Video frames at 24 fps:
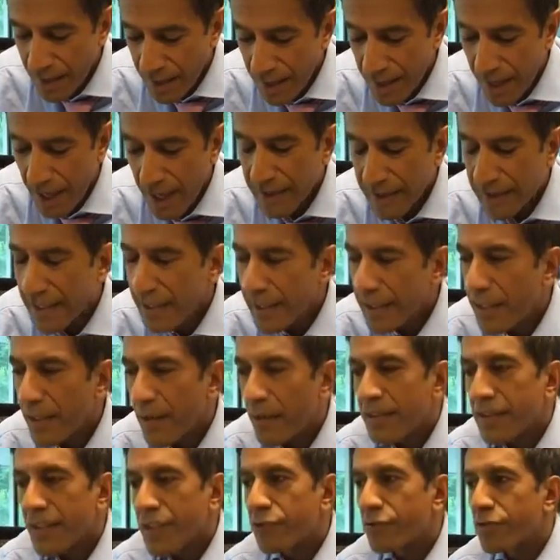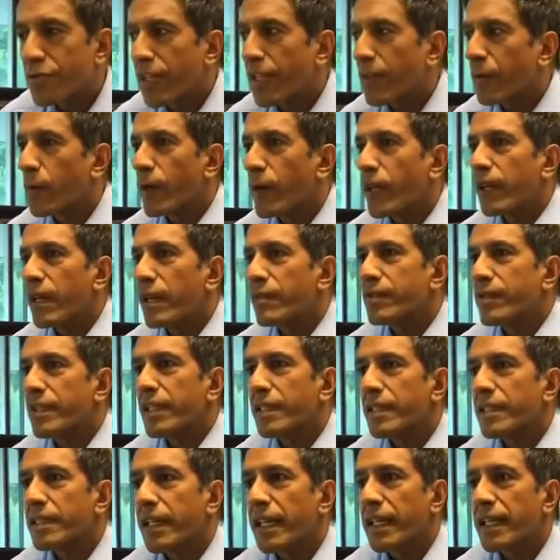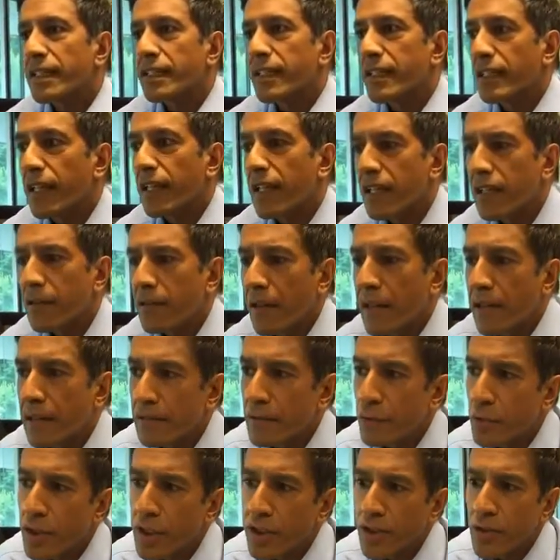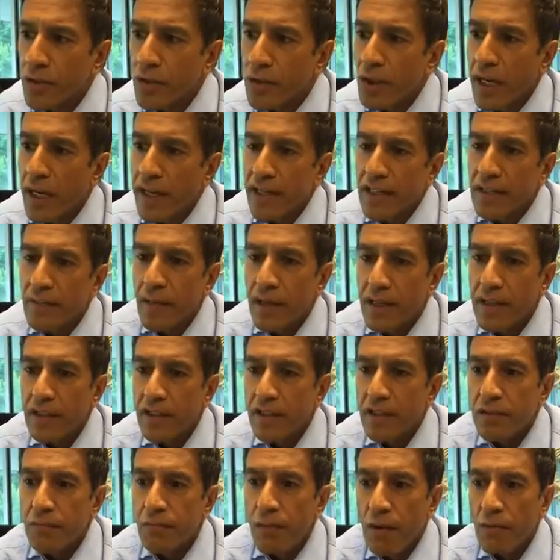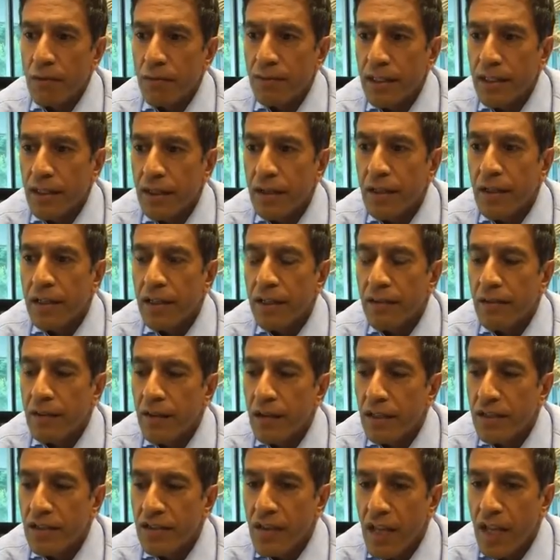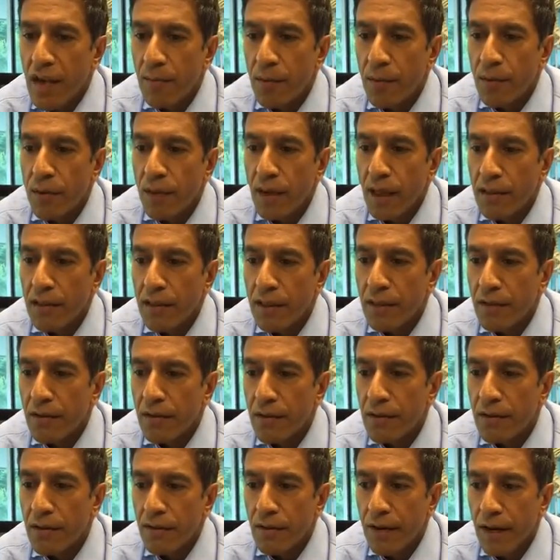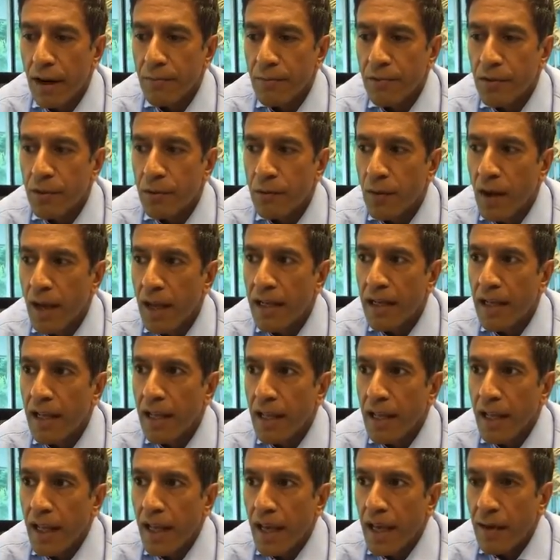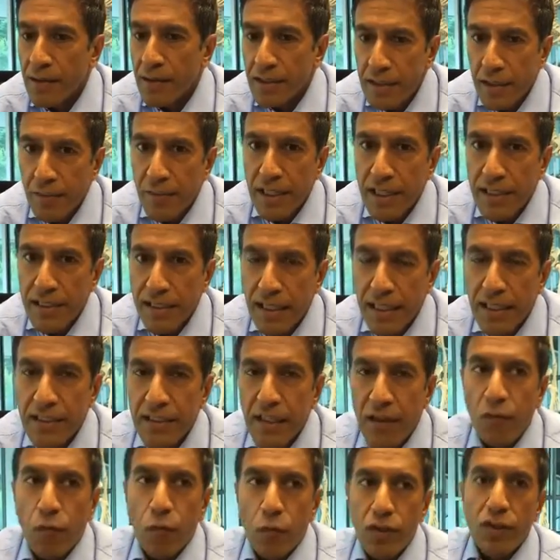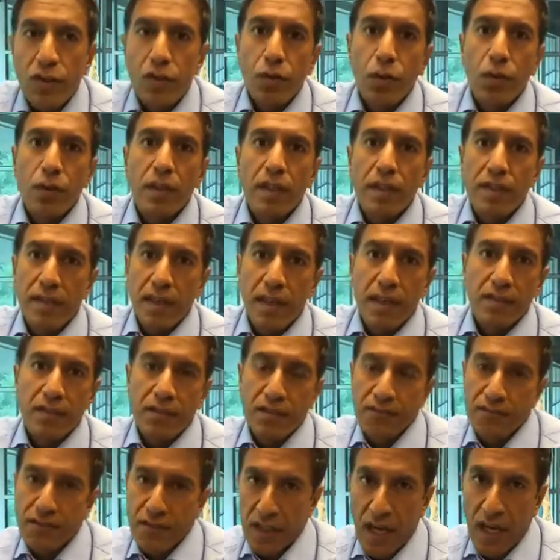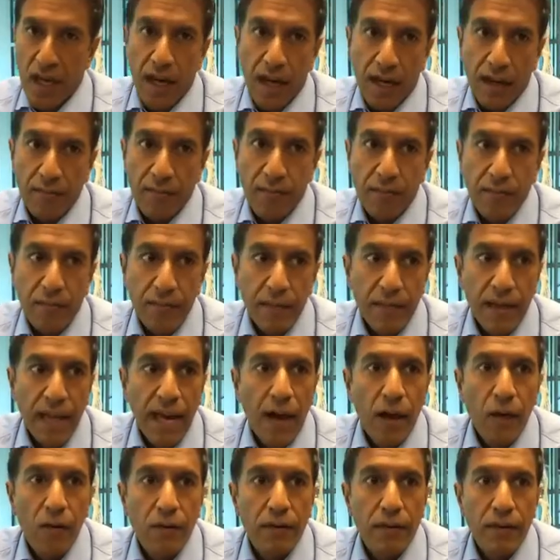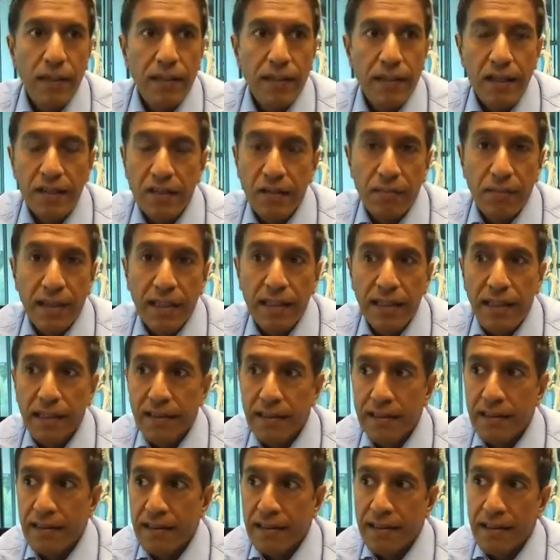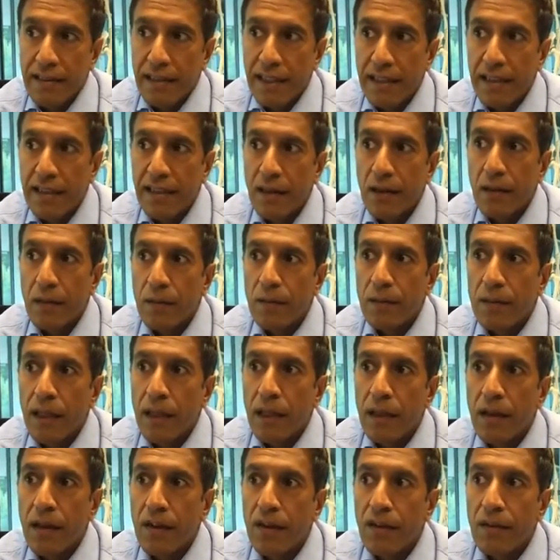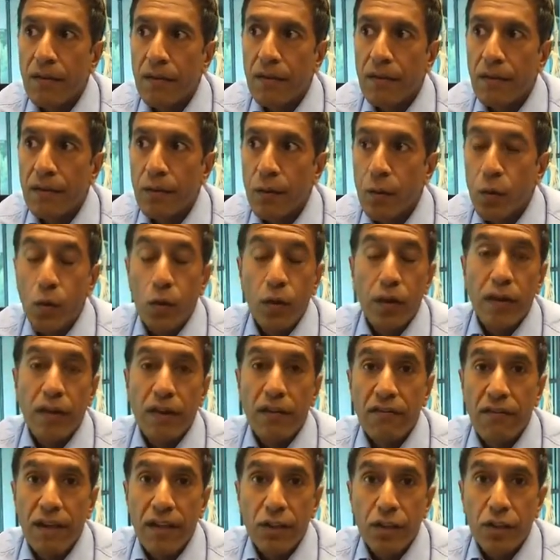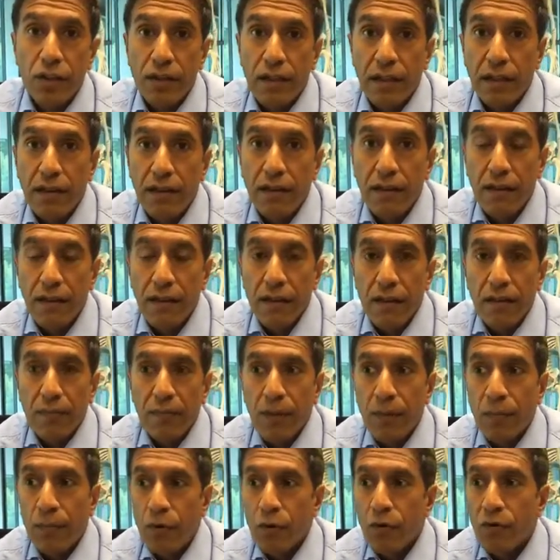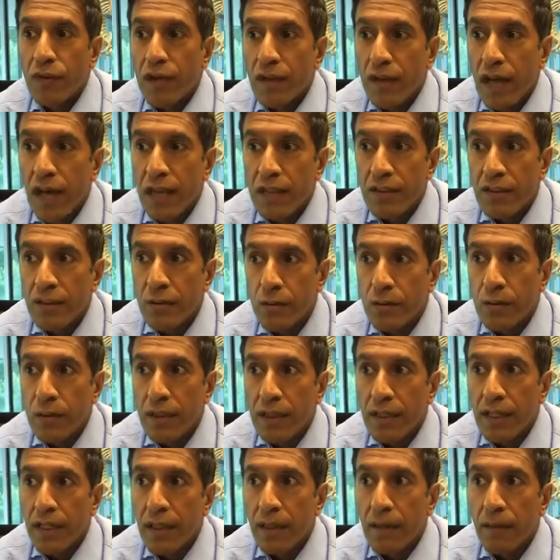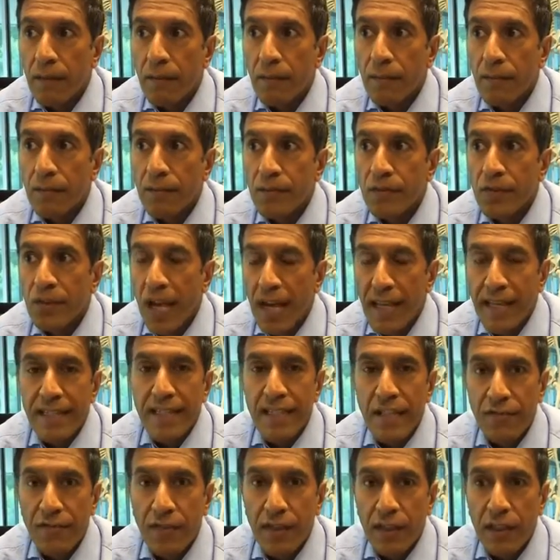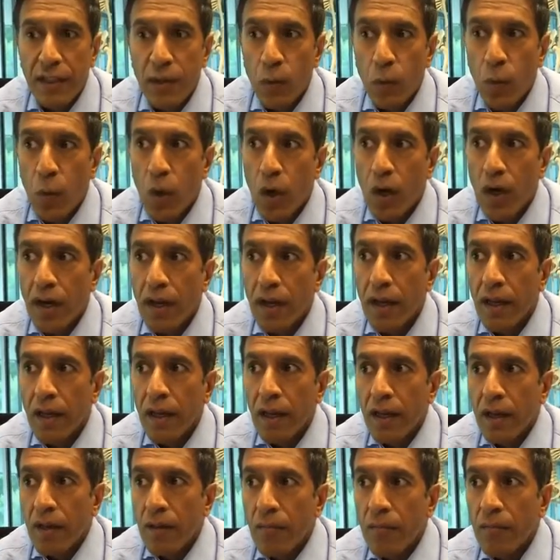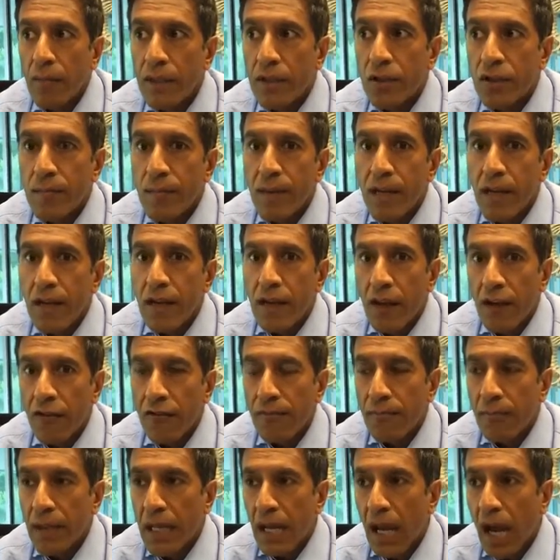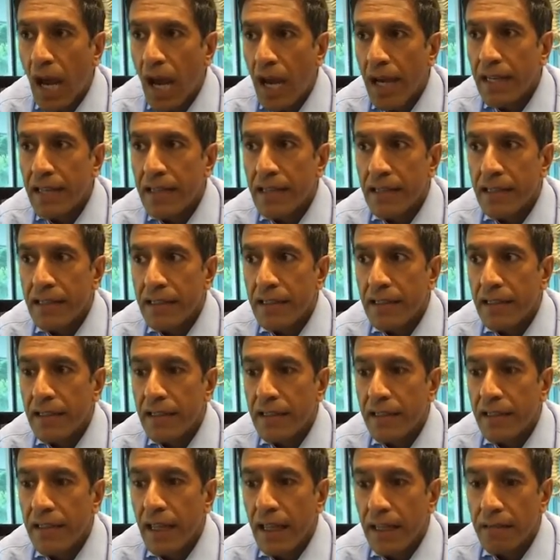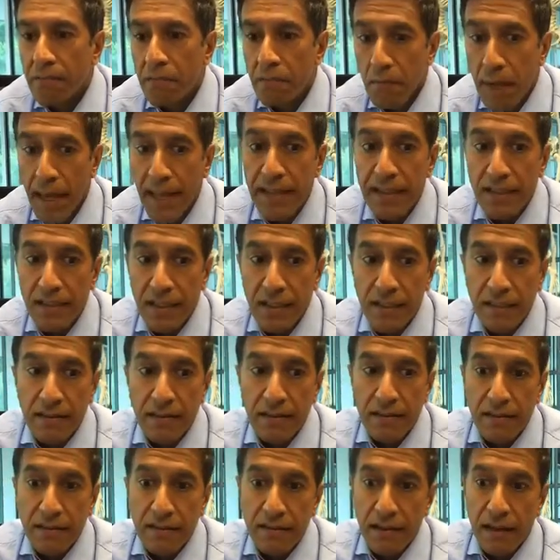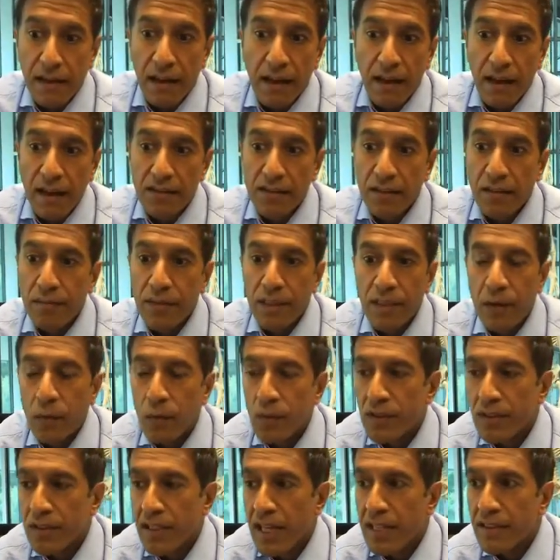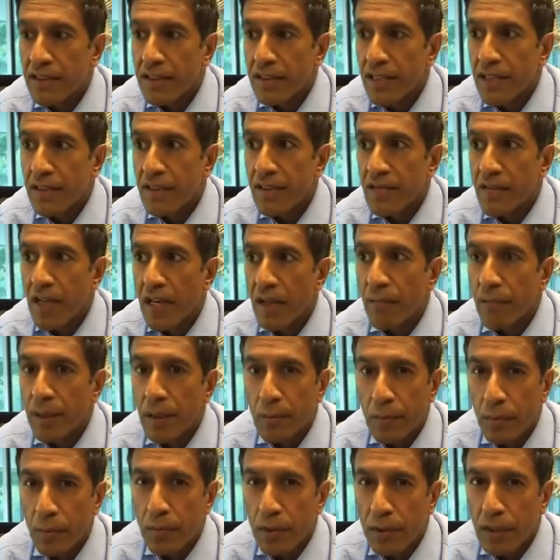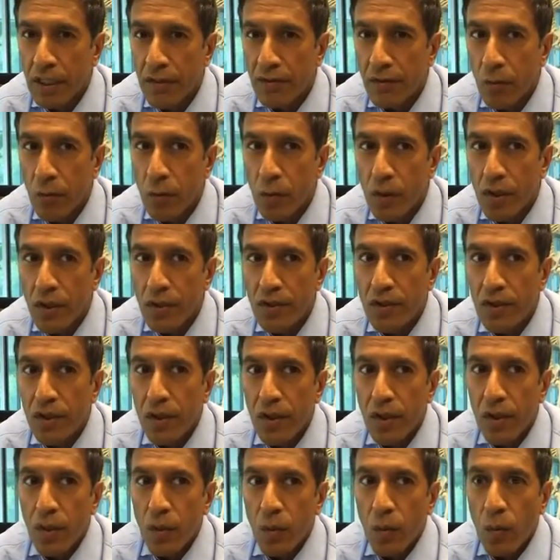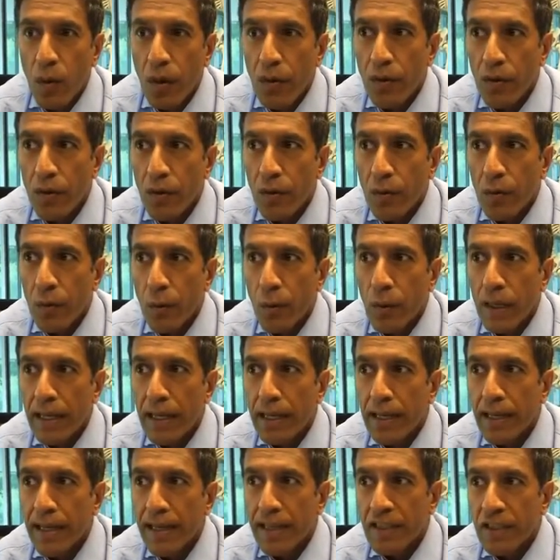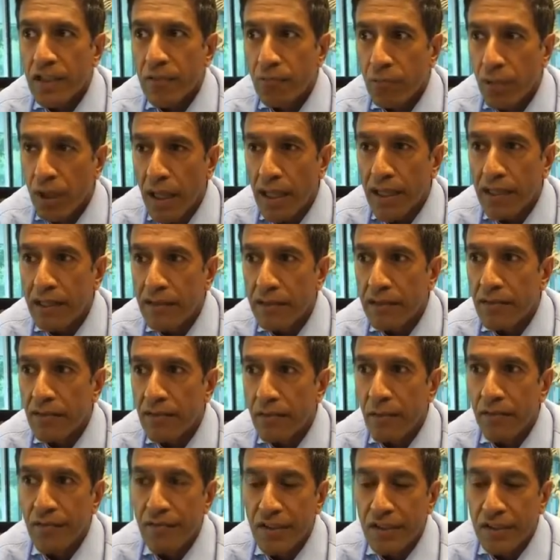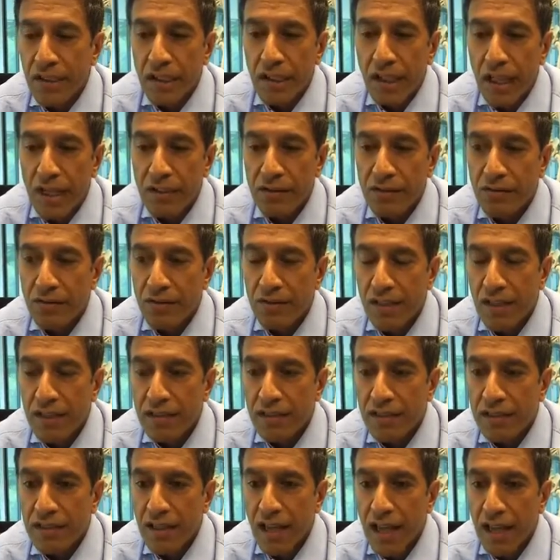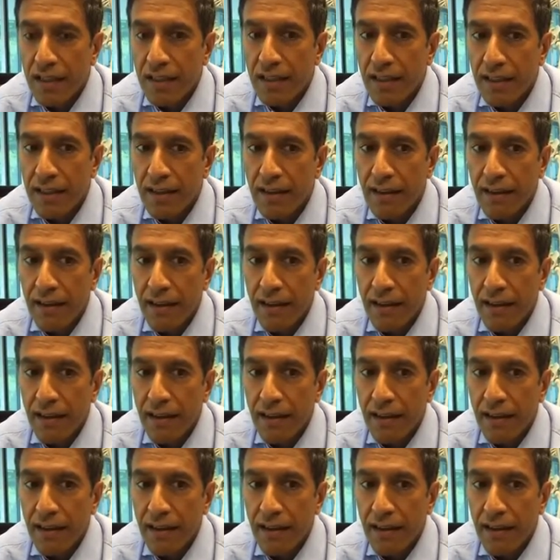Yeah, I think it's interesting when it comes to these things, and traditional Chinese medicine is probably a good example. I think you're absolutely right. I mean, some of these things have withstood the test of time. Now, it doesn't mean that they could eventually be proven not to really scientifically work, but there's been enough behind it that makes it something that withstands the test of time. People believe it works. Whether we can explain it from a physiological sense exactly,